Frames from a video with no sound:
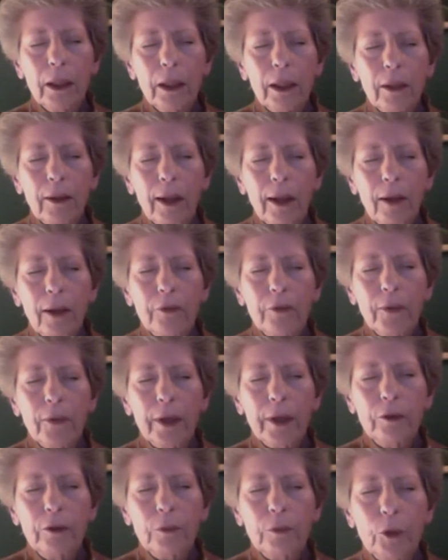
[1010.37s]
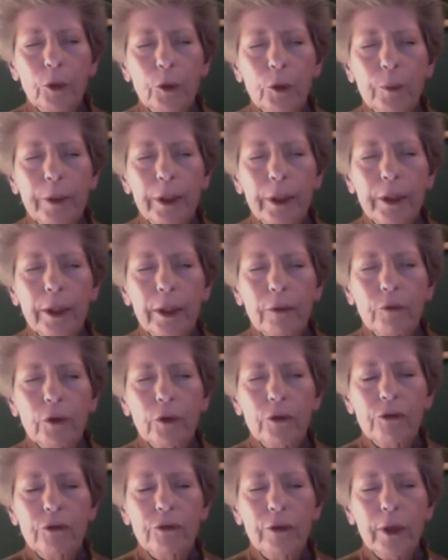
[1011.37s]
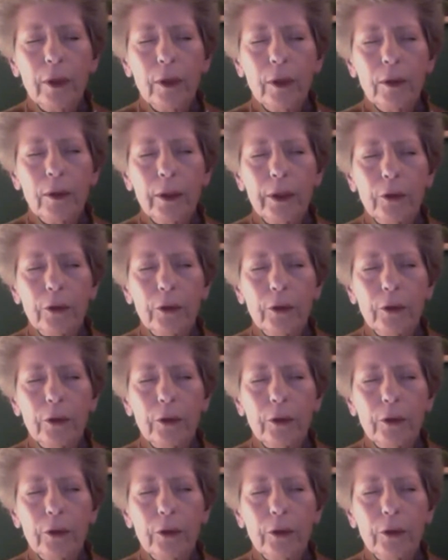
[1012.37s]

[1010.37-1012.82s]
Allow the light to permeate every cell